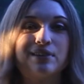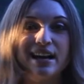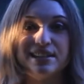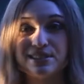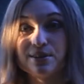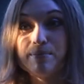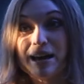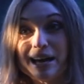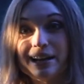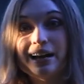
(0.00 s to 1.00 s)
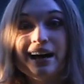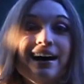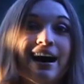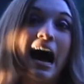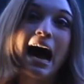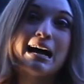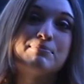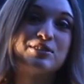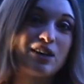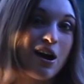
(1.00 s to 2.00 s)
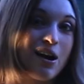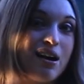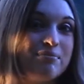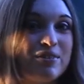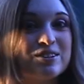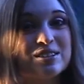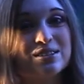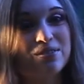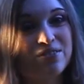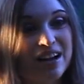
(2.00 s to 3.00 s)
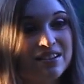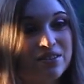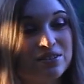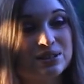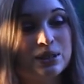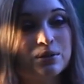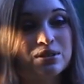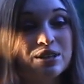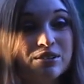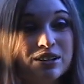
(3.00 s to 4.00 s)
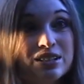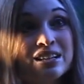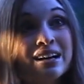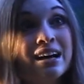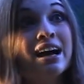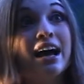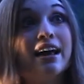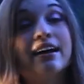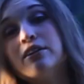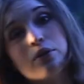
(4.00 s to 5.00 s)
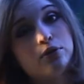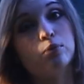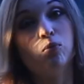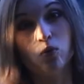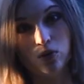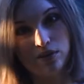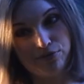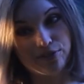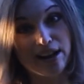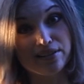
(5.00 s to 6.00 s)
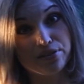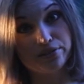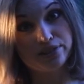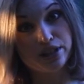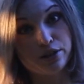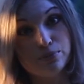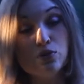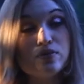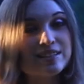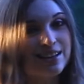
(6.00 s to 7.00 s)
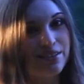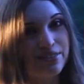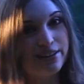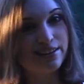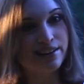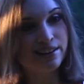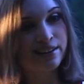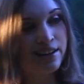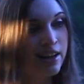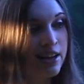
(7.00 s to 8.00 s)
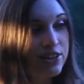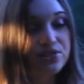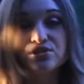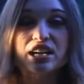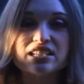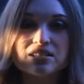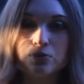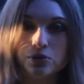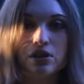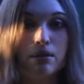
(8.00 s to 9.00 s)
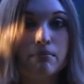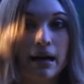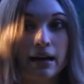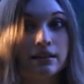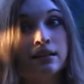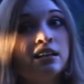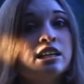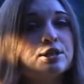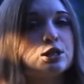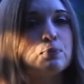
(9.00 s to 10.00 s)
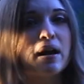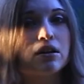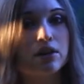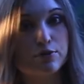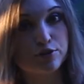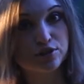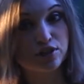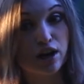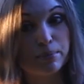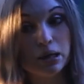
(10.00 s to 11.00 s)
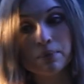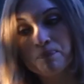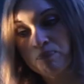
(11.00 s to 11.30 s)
rise though, man. I'm sorry, but this is a Friday the 13th series, and I know there are more Friday the 13th movies out there, so Jason will come back, despite your efforts, Tommy.